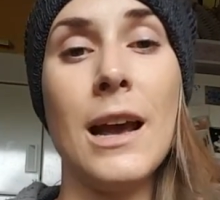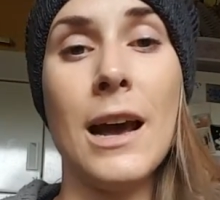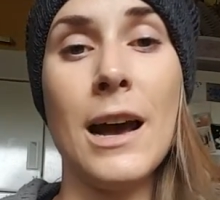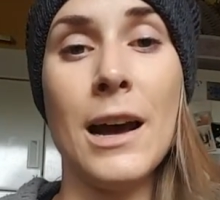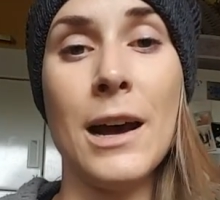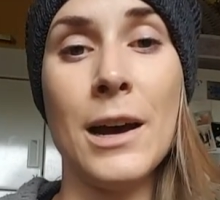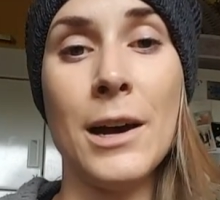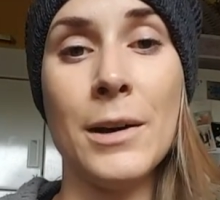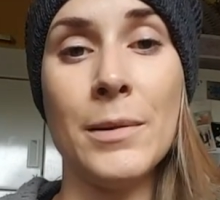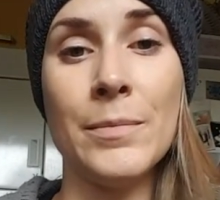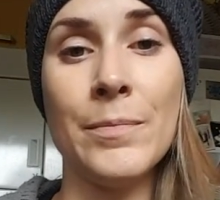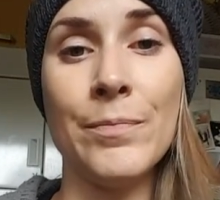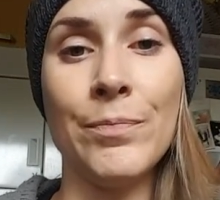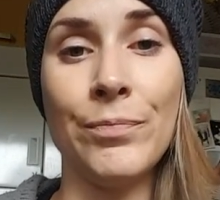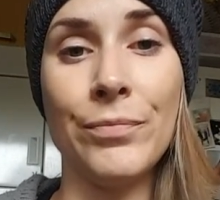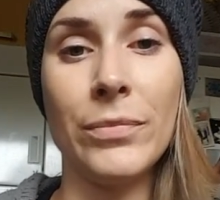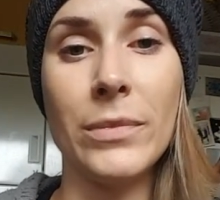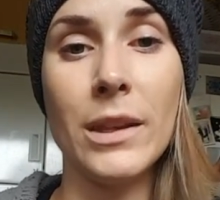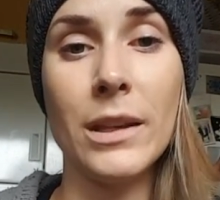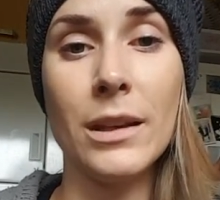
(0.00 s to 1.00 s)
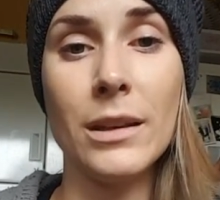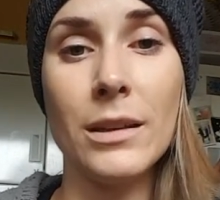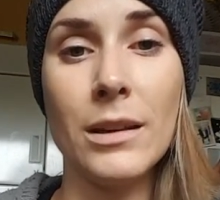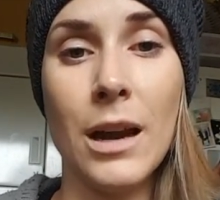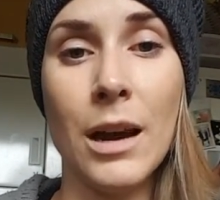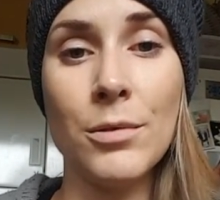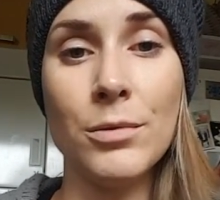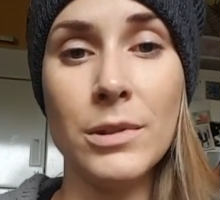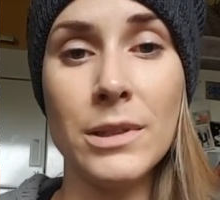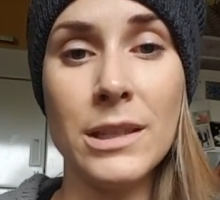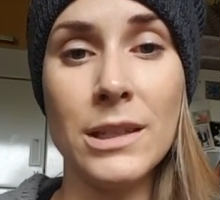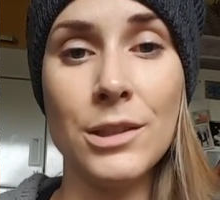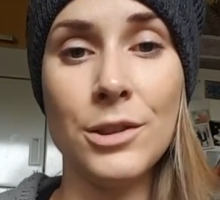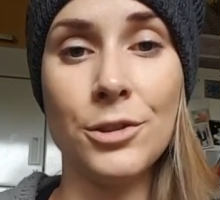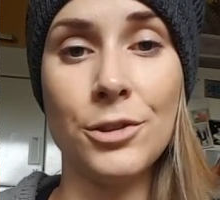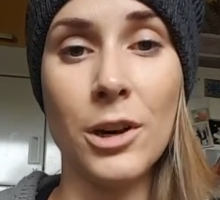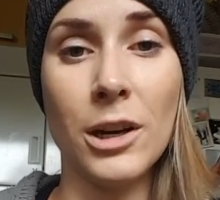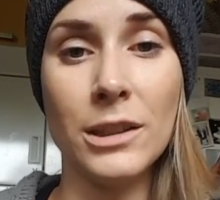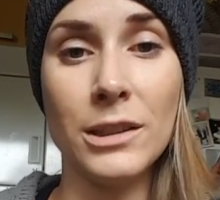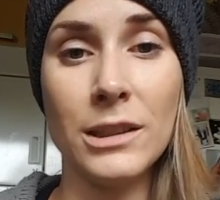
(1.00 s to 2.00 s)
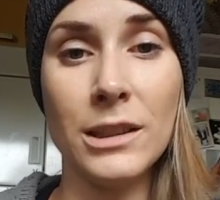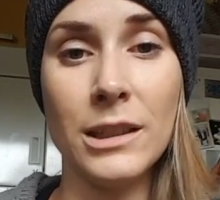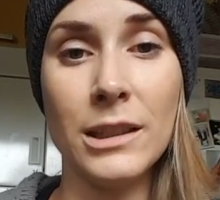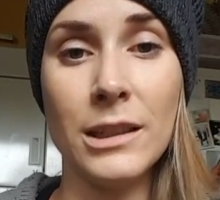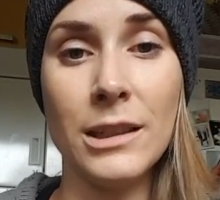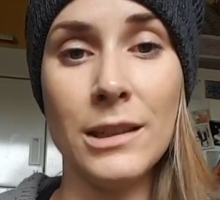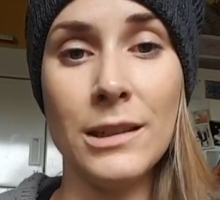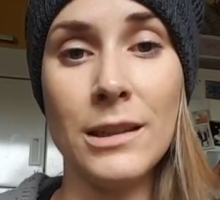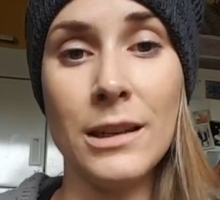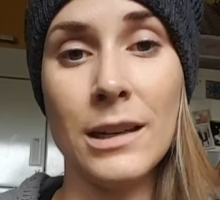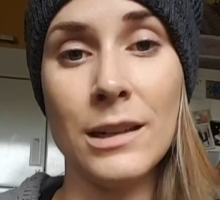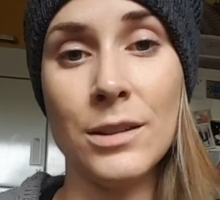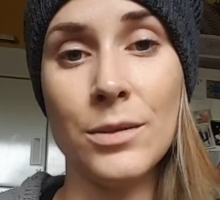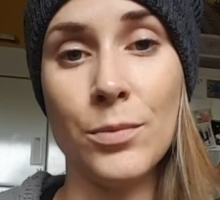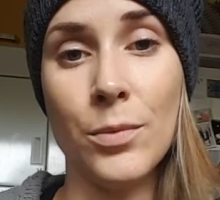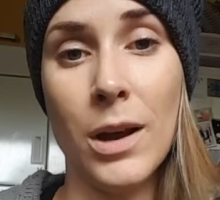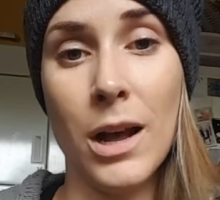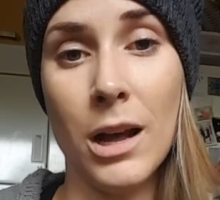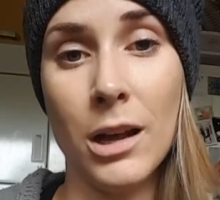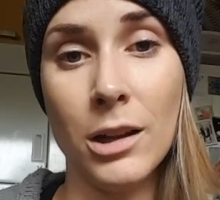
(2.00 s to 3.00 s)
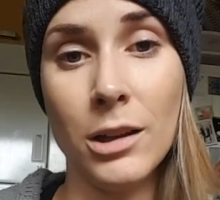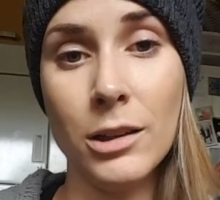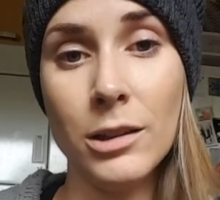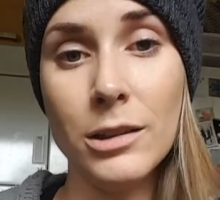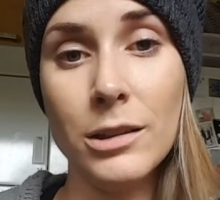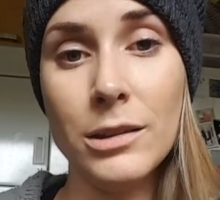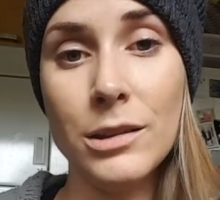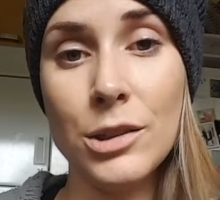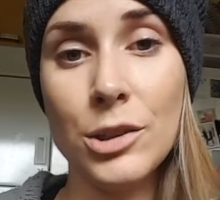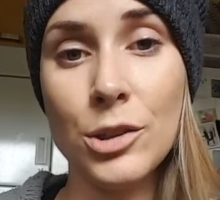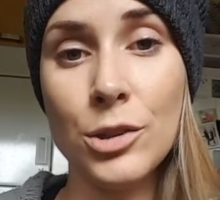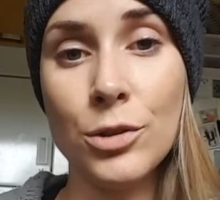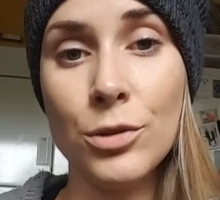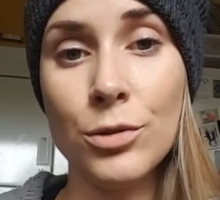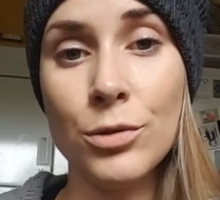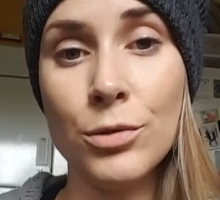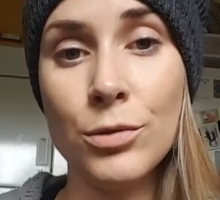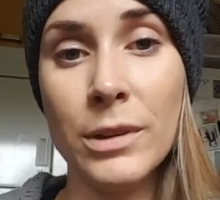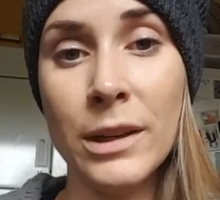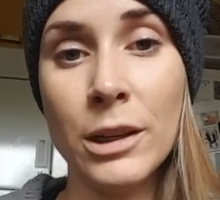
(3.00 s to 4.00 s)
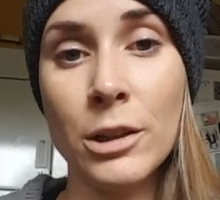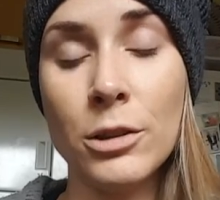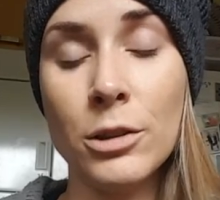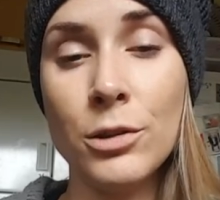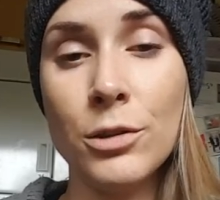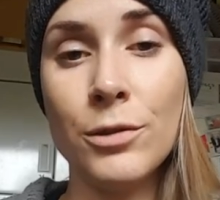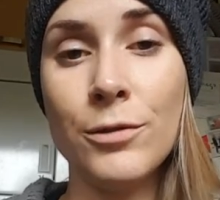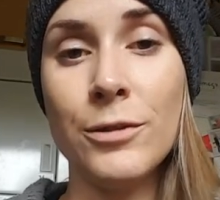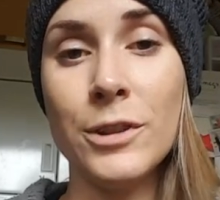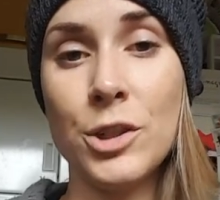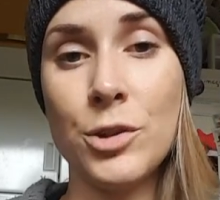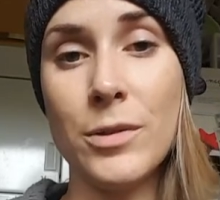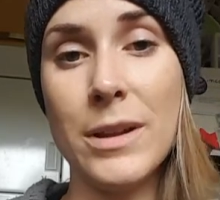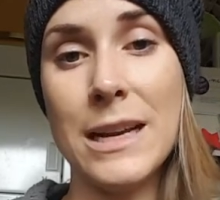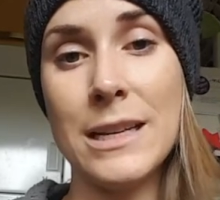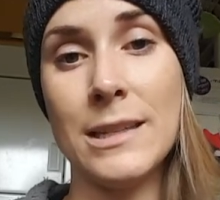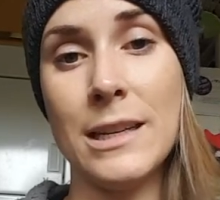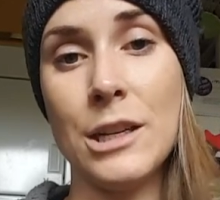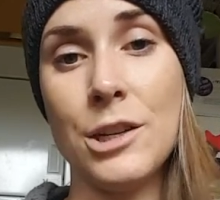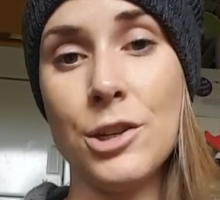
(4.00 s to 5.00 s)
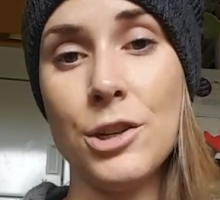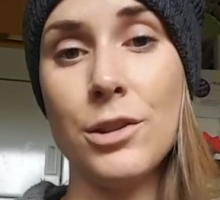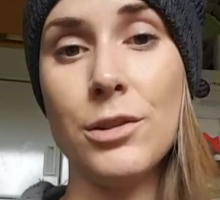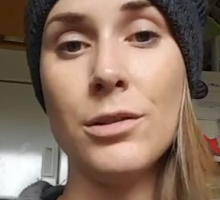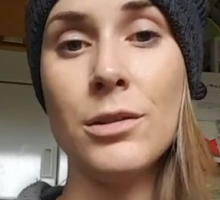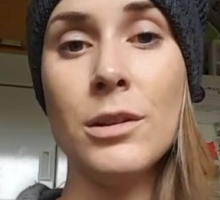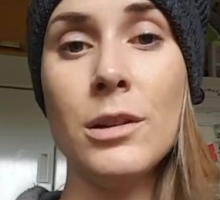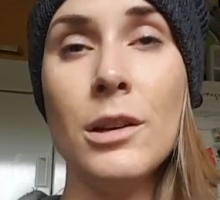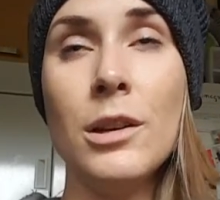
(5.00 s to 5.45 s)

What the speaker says: I was instructed as well to include visualization,